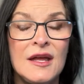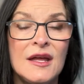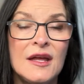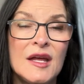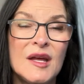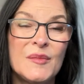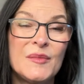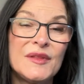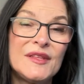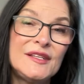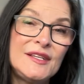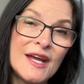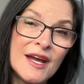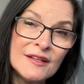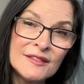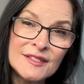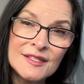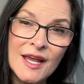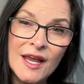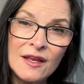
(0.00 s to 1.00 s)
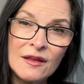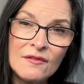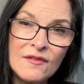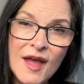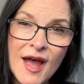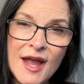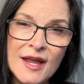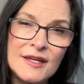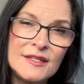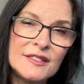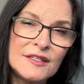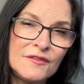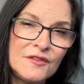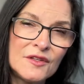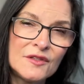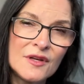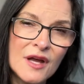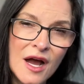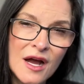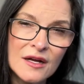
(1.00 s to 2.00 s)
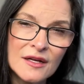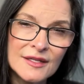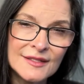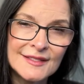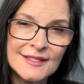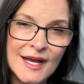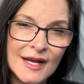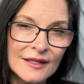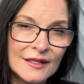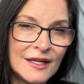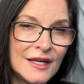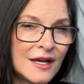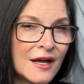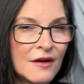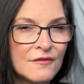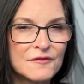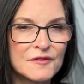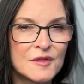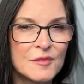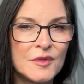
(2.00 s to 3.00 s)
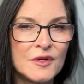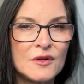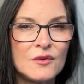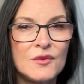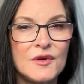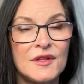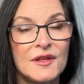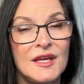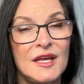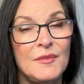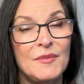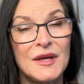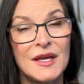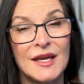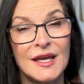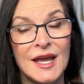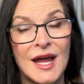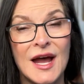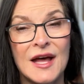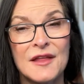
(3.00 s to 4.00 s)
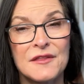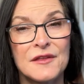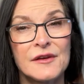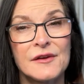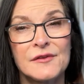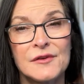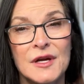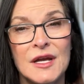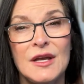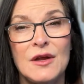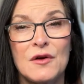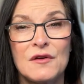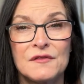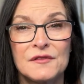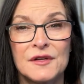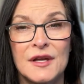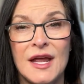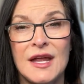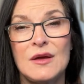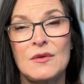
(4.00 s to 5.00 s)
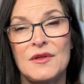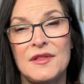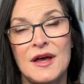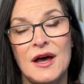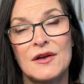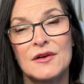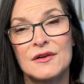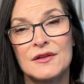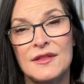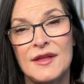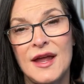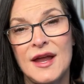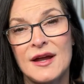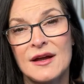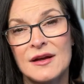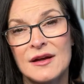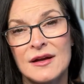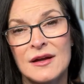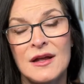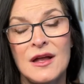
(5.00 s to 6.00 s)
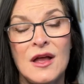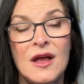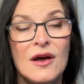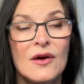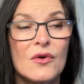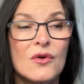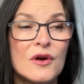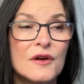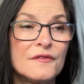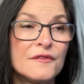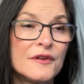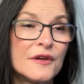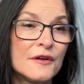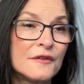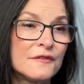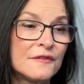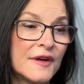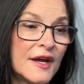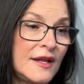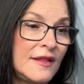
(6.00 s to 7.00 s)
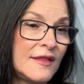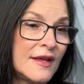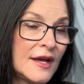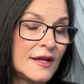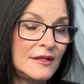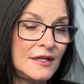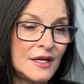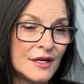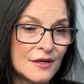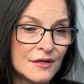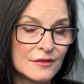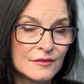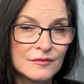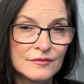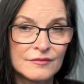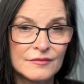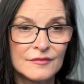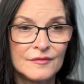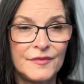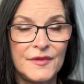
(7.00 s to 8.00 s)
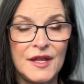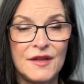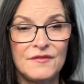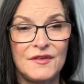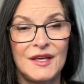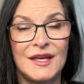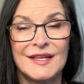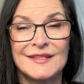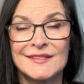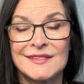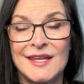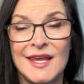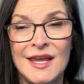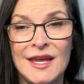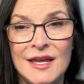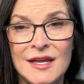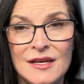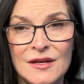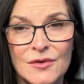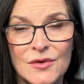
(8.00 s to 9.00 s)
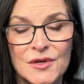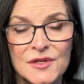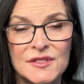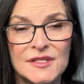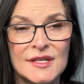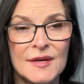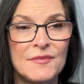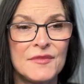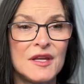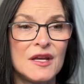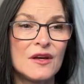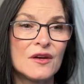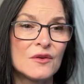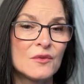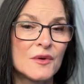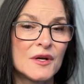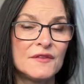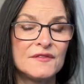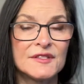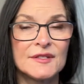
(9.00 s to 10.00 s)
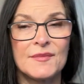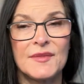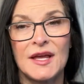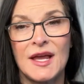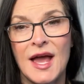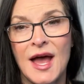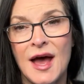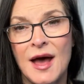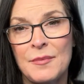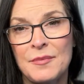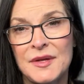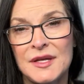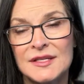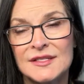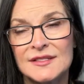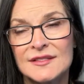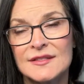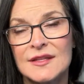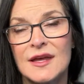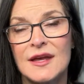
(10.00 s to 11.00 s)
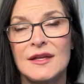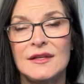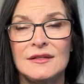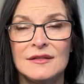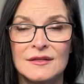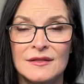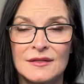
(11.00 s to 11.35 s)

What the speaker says: But the downside of that is if you're not exactly comfortable with keeping a catheter in overnight without her there, or if you're afraid that, you know, if it gets hit or something, or what if something happens, then,